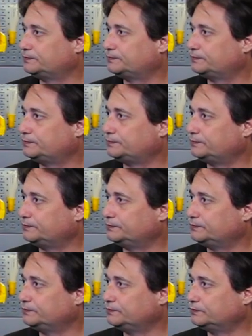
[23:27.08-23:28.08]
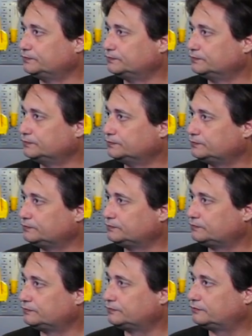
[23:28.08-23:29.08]

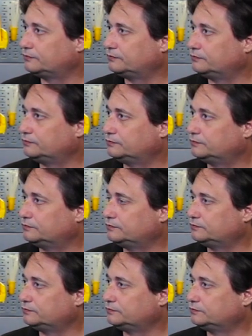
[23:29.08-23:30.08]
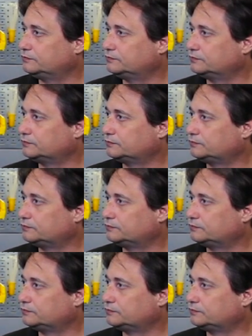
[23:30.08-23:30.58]
[no speech]